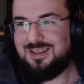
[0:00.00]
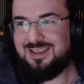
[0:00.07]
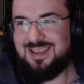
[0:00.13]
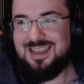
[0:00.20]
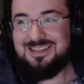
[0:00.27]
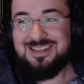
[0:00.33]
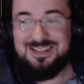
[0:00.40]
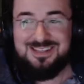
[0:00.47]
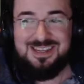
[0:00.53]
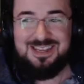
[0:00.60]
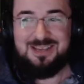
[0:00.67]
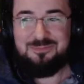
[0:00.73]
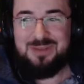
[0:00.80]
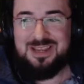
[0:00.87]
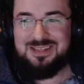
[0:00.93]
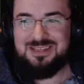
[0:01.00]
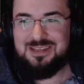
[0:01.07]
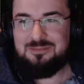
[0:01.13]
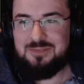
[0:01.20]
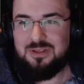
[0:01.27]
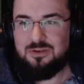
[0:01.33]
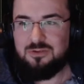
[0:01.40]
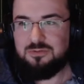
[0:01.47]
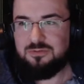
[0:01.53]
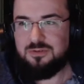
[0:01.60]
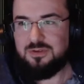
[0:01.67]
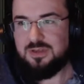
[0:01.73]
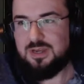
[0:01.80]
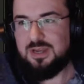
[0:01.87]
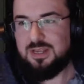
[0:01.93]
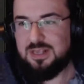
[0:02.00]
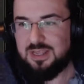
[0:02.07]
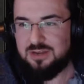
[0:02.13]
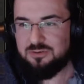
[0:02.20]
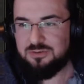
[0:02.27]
It did take a pandemic. Oh, I cannot